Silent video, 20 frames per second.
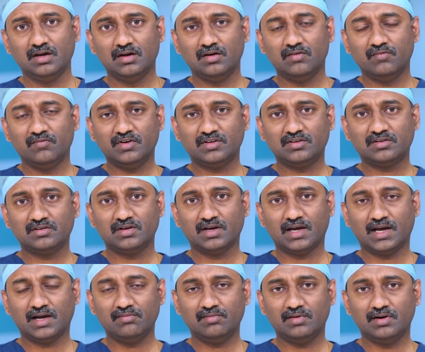which
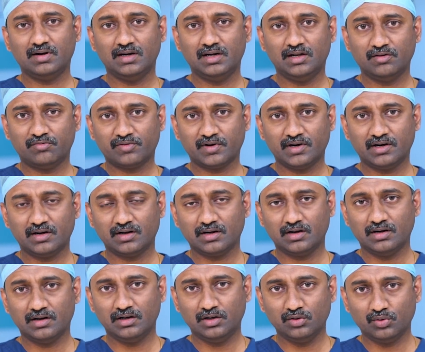have
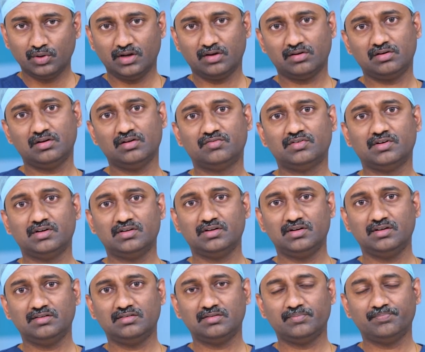different duration of
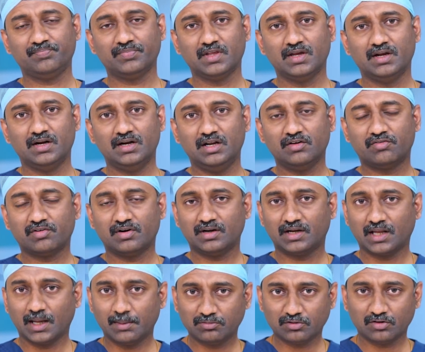surgeries, different
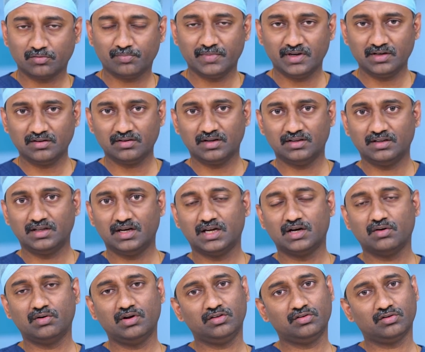types of mesh, and the
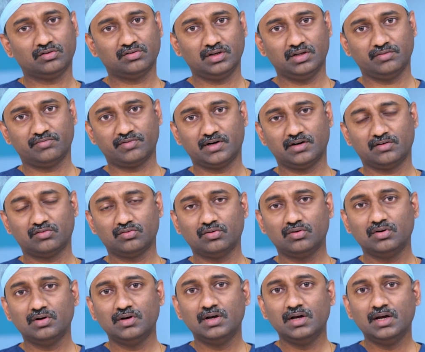recovery is also different.
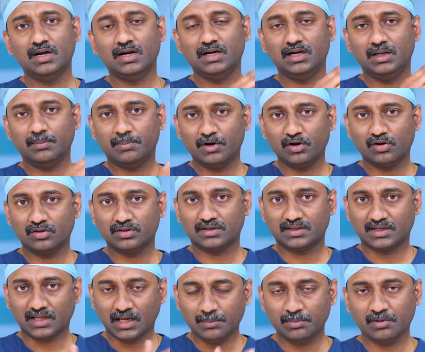So depending on the
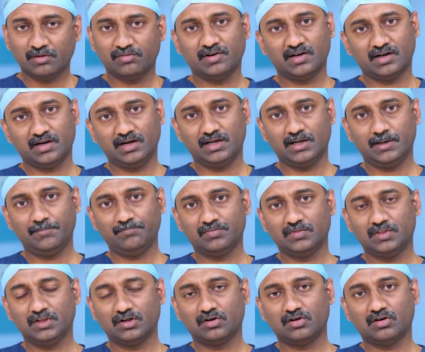type of hernia,
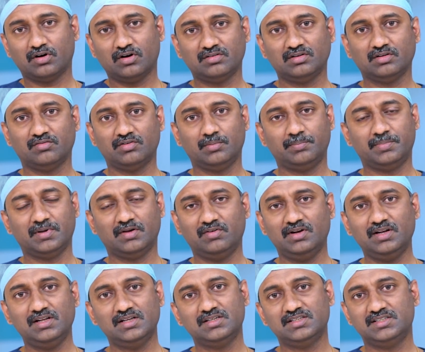the cost of repair
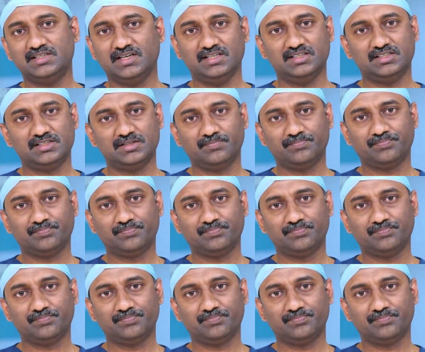will change.